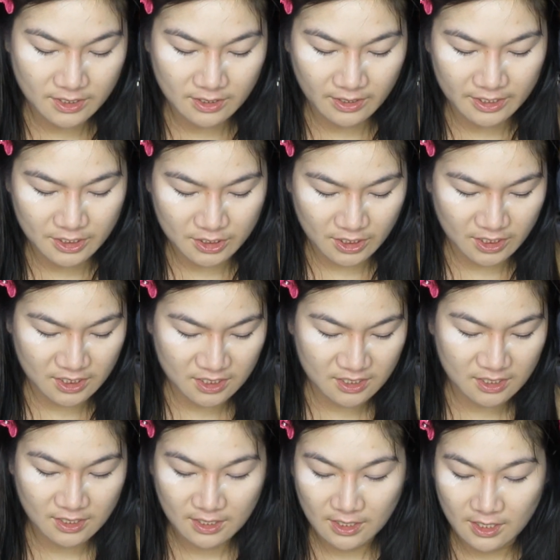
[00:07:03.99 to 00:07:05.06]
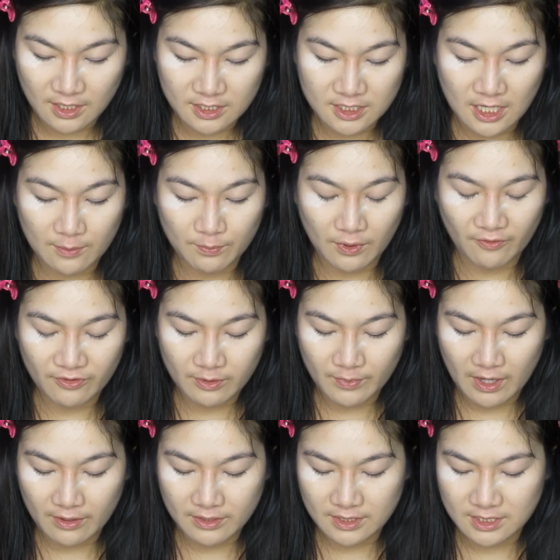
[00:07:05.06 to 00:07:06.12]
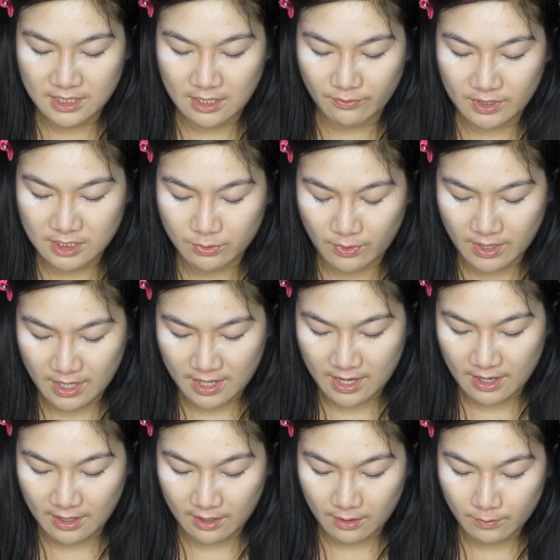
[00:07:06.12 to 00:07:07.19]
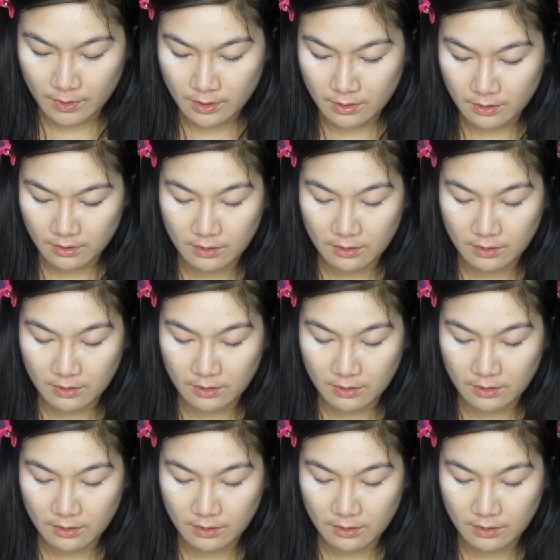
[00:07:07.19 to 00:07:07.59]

So let's just take both of them out and see which one I am.